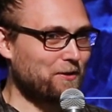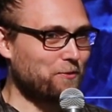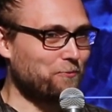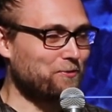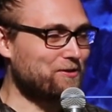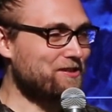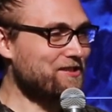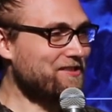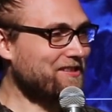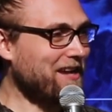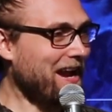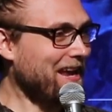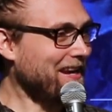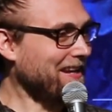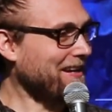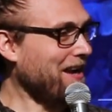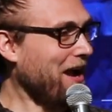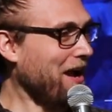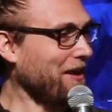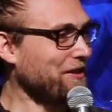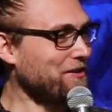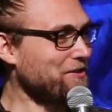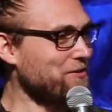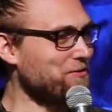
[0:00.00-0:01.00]
We're just kind of
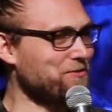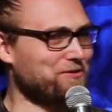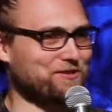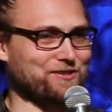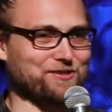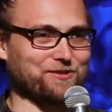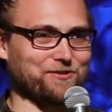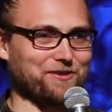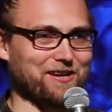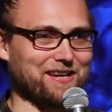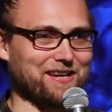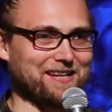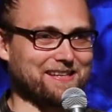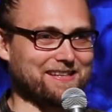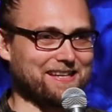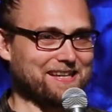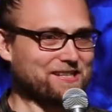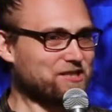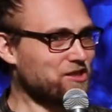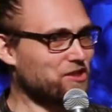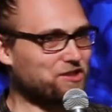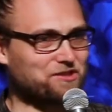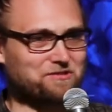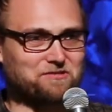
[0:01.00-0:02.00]
gotten used to it.
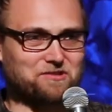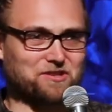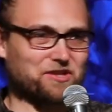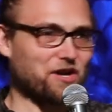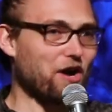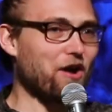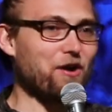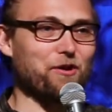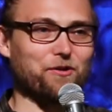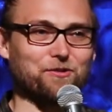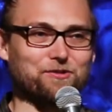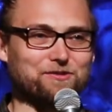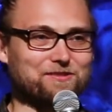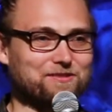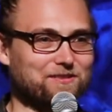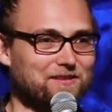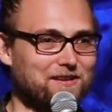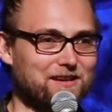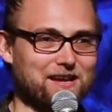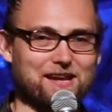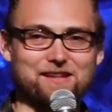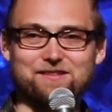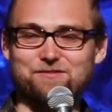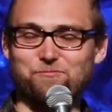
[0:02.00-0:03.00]
It just goes.
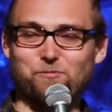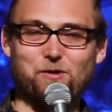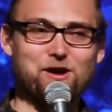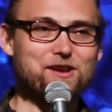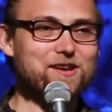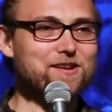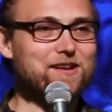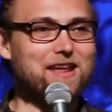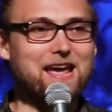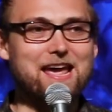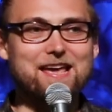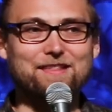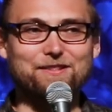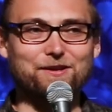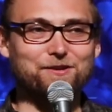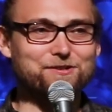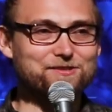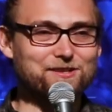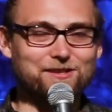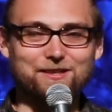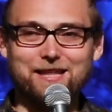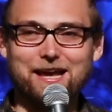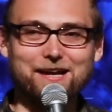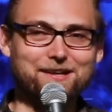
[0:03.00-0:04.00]
And one day
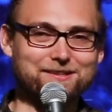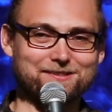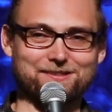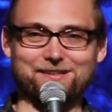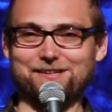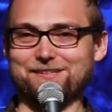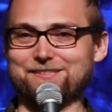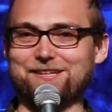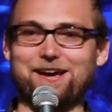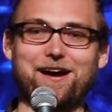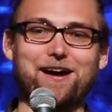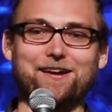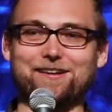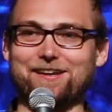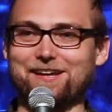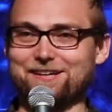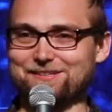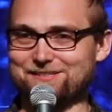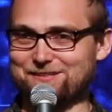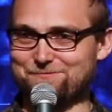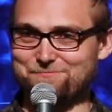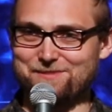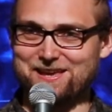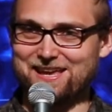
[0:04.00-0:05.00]
there's Alexa
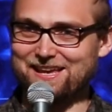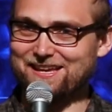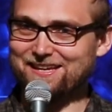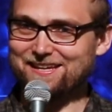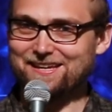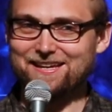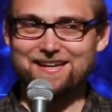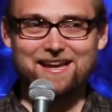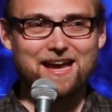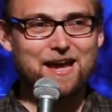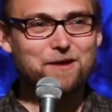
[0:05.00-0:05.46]
talking to me.